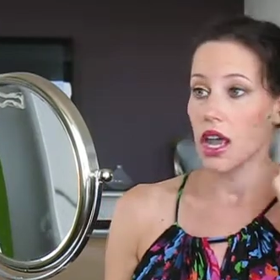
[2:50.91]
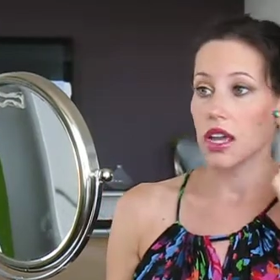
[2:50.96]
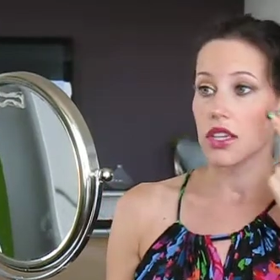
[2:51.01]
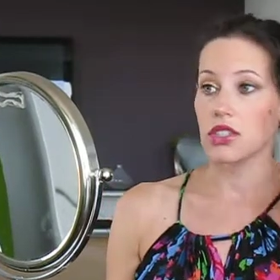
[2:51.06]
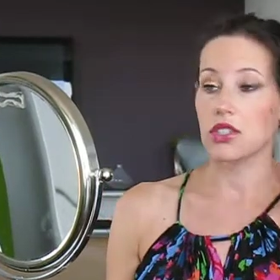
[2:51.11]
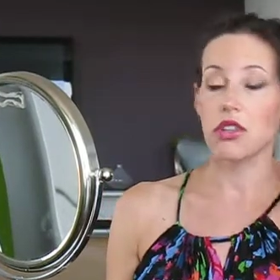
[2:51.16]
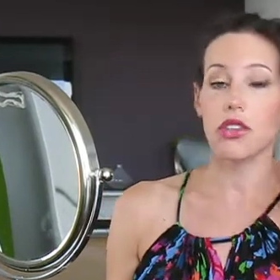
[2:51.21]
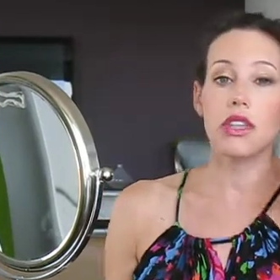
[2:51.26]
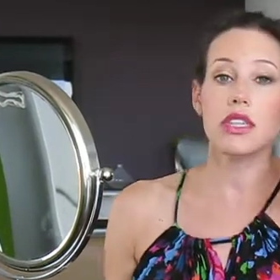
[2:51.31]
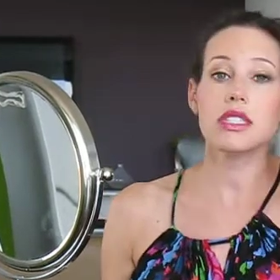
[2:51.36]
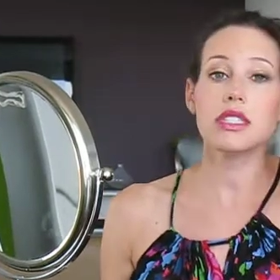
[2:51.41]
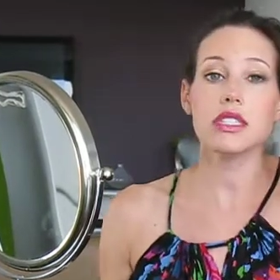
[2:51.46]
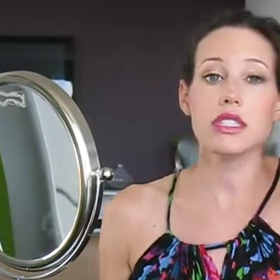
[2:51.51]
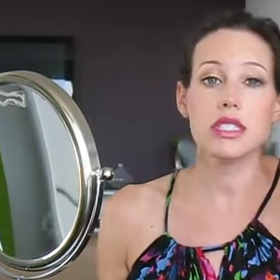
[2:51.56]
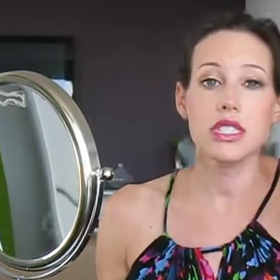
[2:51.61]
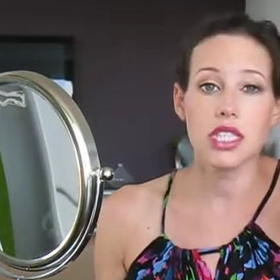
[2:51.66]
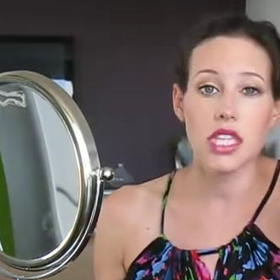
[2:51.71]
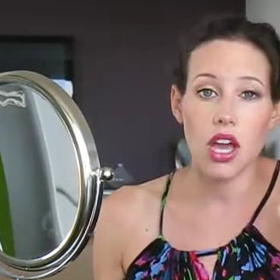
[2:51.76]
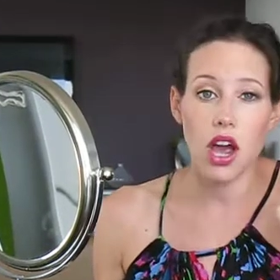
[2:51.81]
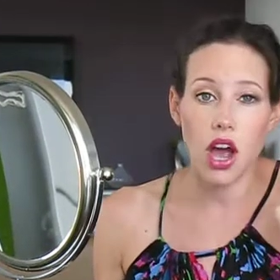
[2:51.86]
So this
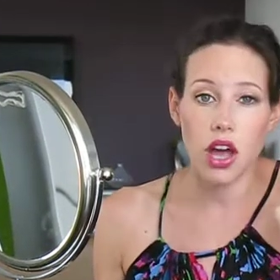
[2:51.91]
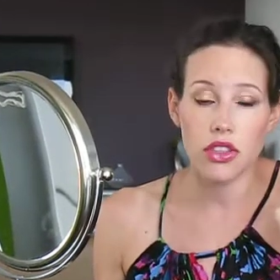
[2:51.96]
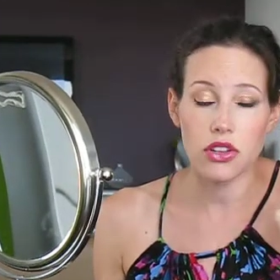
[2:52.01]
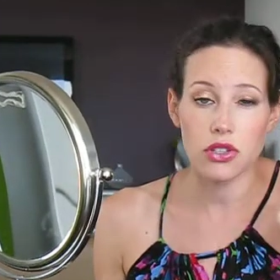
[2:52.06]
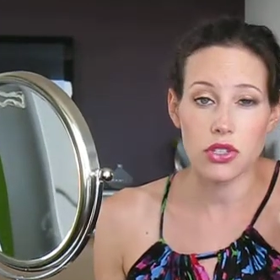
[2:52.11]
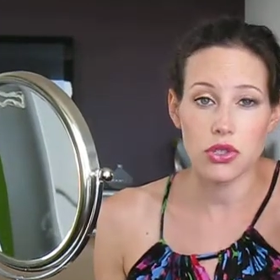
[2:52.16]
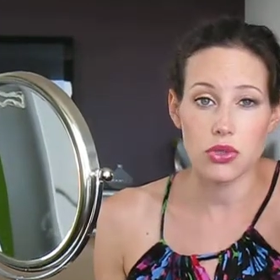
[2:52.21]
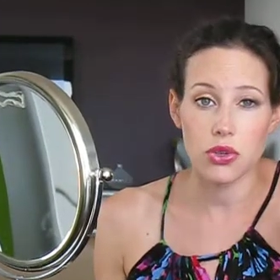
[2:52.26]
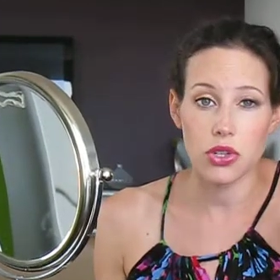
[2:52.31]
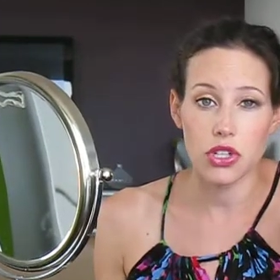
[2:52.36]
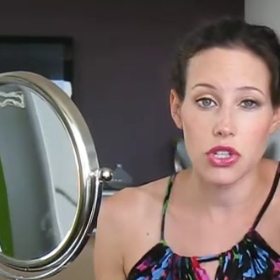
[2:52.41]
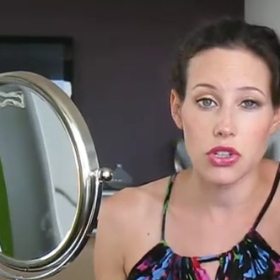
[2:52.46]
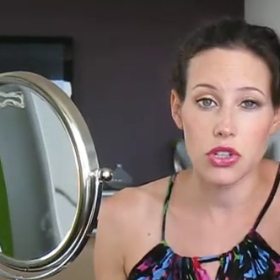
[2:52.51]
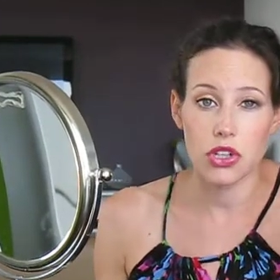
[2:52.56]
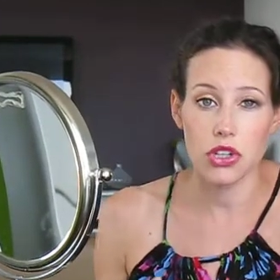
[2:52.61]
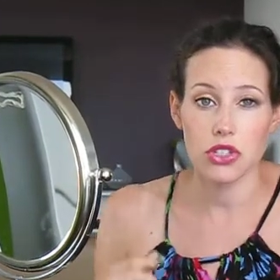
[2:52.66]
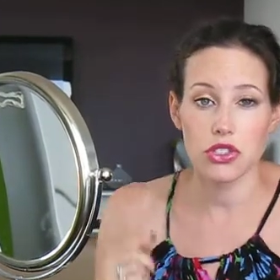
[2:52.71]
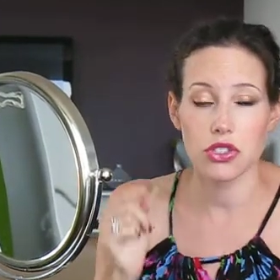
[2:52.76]
is the other sort of look.